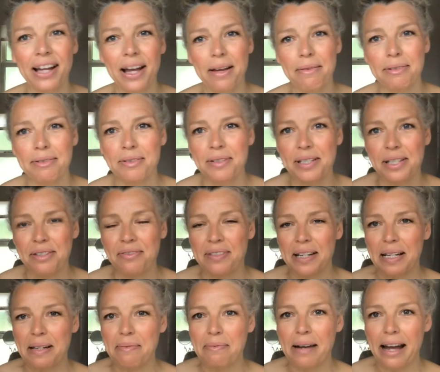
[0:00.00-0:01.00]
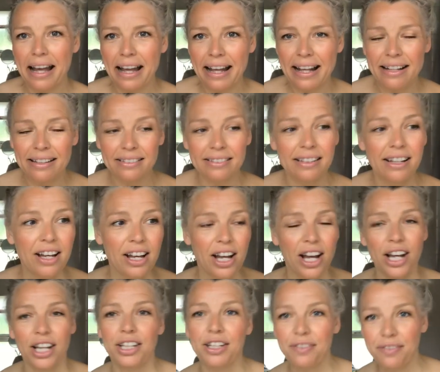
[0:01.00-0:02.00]
I hope you're all doing really well.
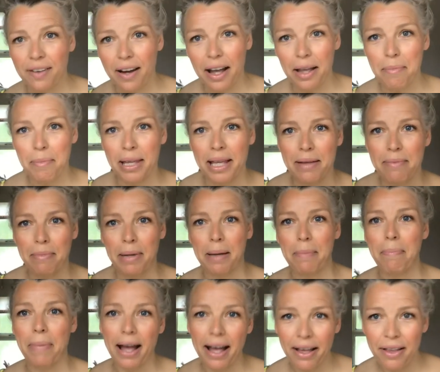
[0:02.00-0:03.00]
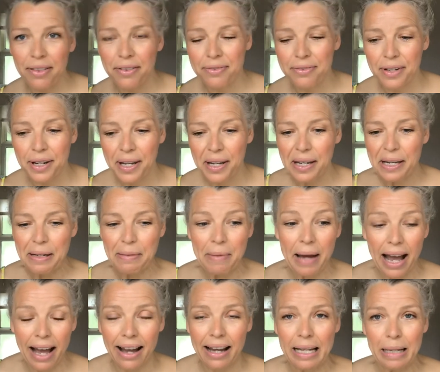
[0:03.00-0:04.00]
You find me in my bathroom.
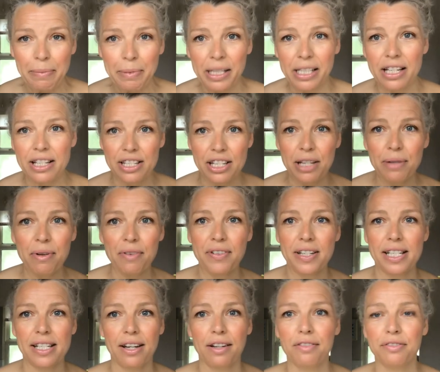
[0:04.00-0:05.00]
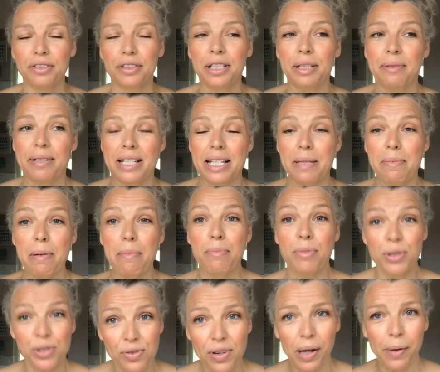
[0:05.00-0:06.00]
I'm going to do a video for you which has been
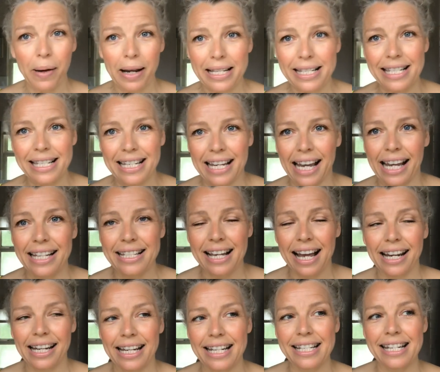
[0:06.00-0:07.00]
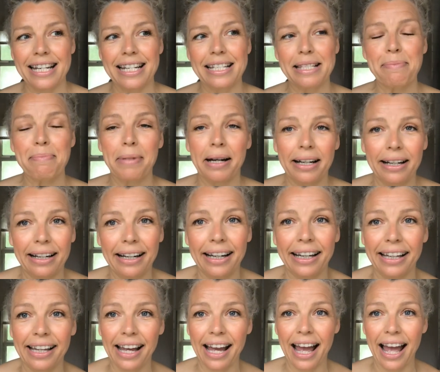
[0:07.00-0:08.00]
much requested, and it is
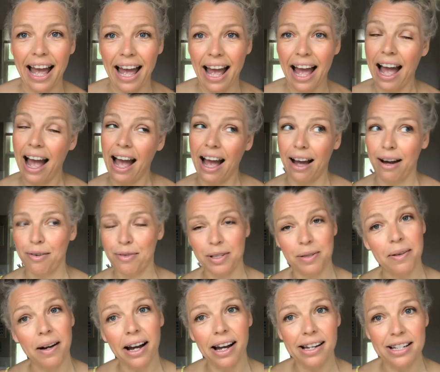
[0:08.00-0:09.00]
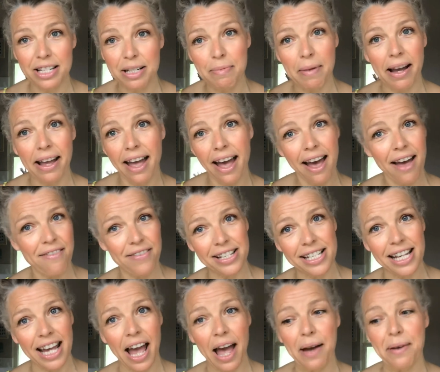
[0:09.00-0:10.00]
my how do I do my hair
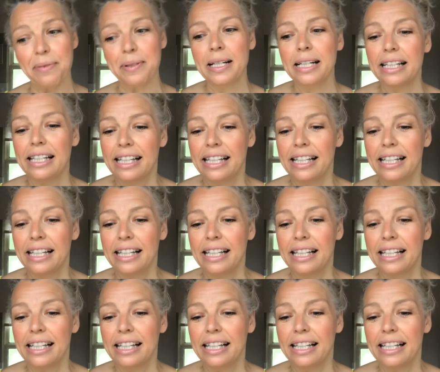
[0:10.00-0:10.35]
video.